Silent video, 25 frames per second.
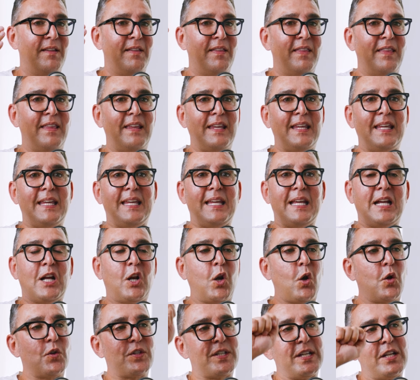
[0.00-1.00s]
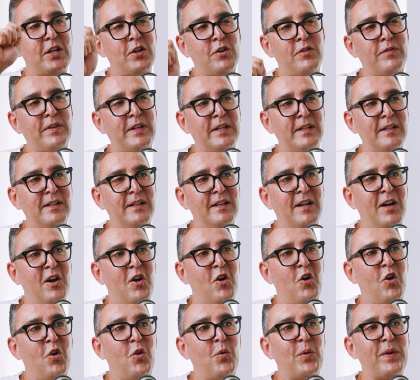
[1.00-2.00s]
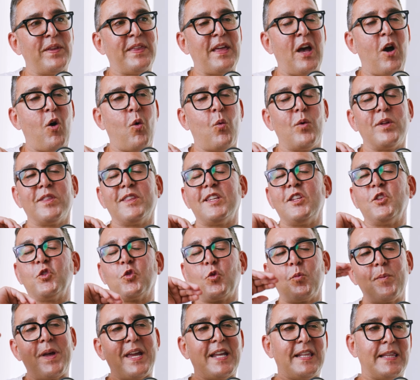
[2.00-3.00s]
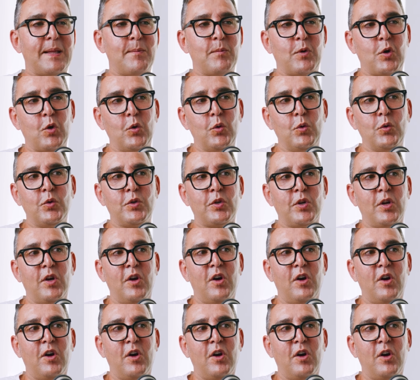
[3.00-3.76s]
the glossing over, or without wanting to make them good,